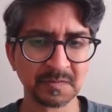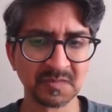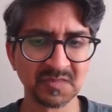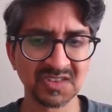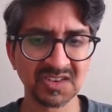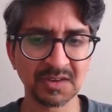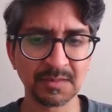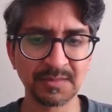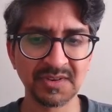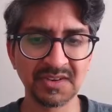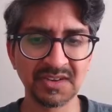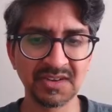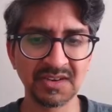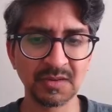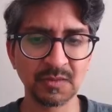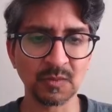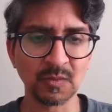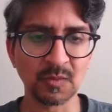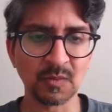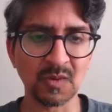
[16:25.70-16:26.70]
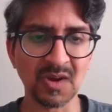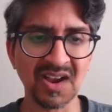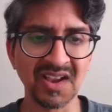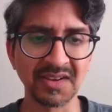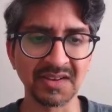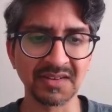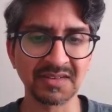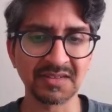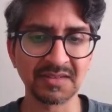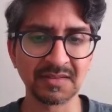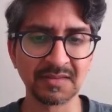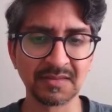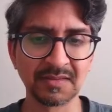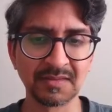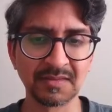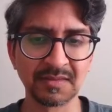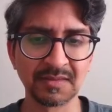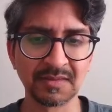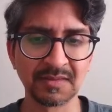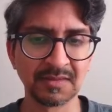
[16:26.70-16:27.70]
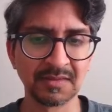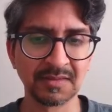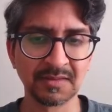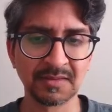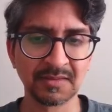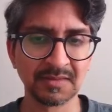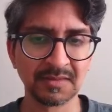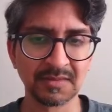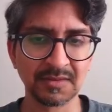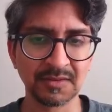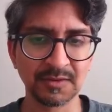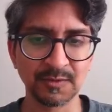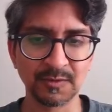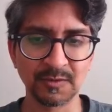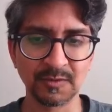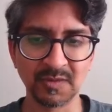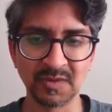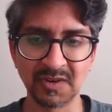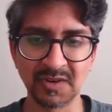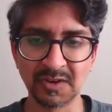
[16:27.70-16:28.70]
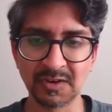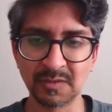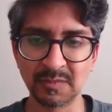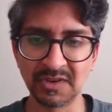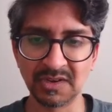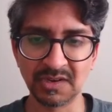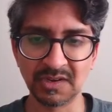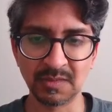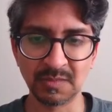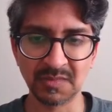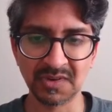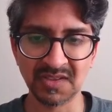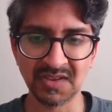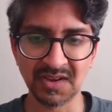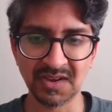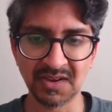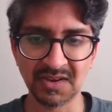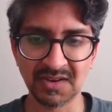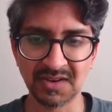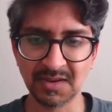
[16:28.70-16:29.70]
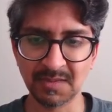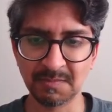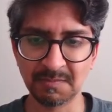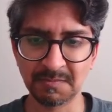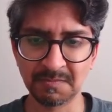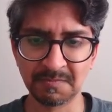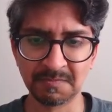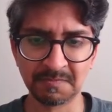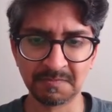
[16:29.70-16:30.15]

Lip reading: Comedian Wyatt. Don't know any comedian by that name.